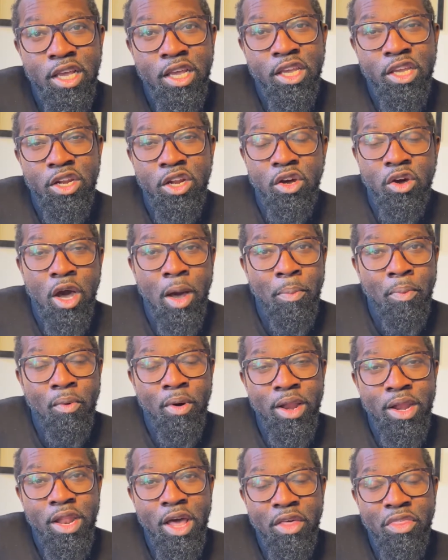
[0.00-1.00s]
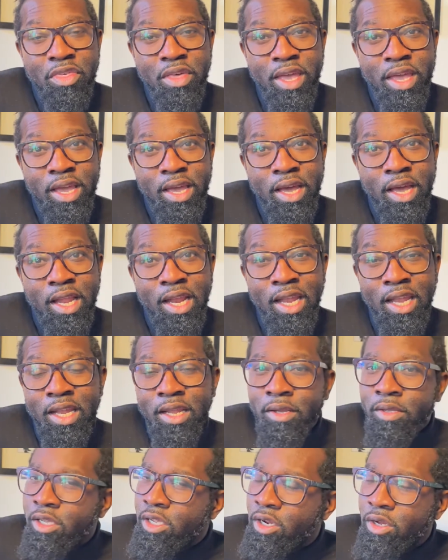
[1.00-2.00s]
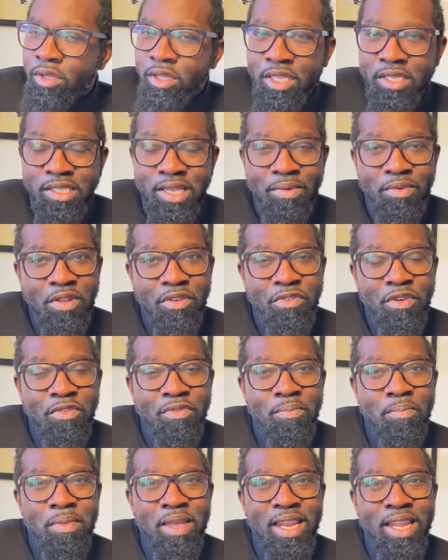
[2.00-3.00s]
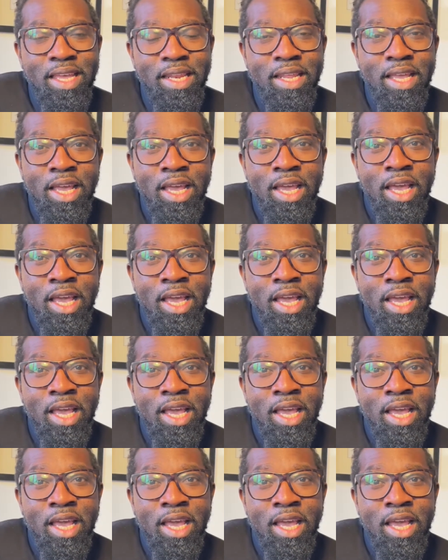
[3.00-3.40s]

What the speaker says: You know, up 1-0, the 75th minute.